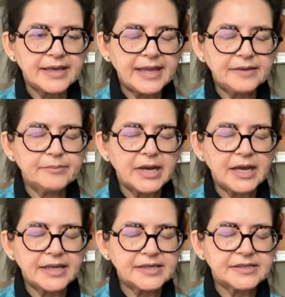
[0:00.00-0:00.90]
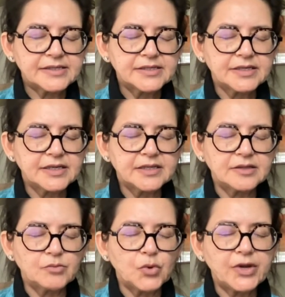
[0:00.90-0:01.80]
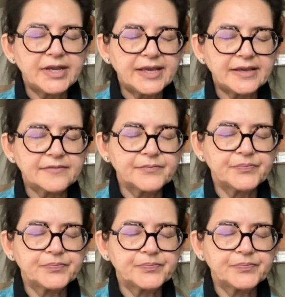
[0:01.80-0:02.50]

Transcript: and mind in the morning,